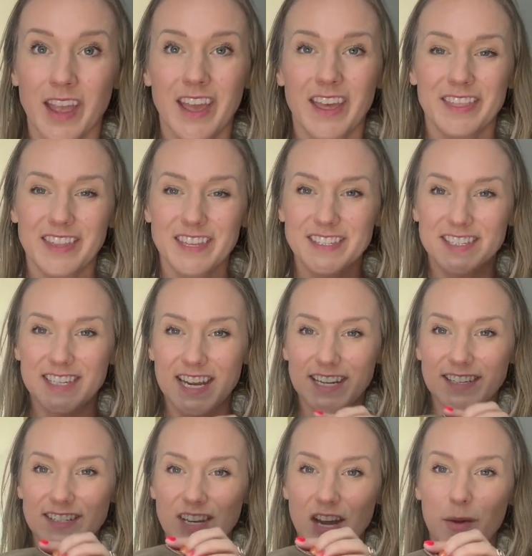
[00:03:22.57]
This
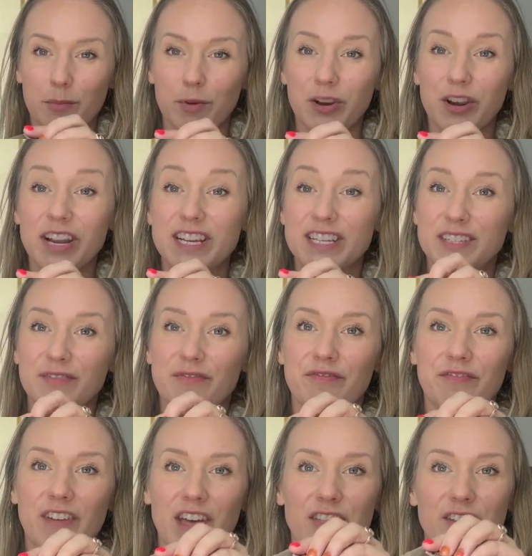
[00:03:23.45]
next topper is
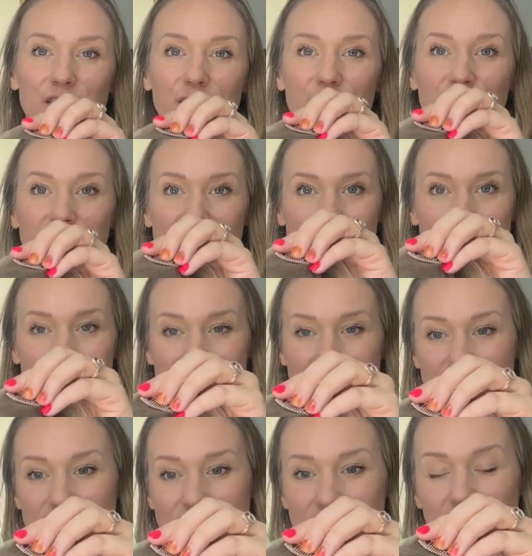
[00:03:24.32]

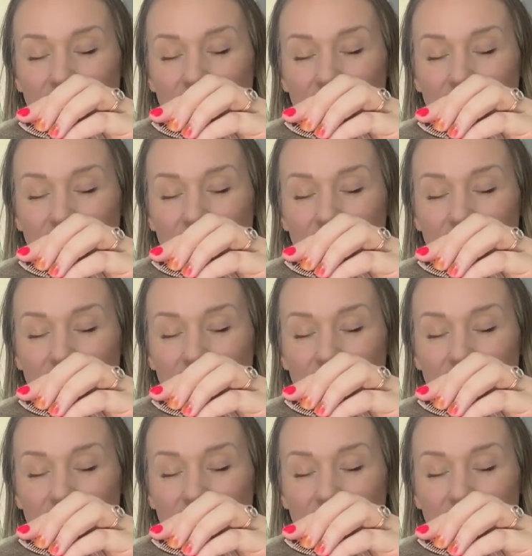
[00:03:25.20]
Featherlight,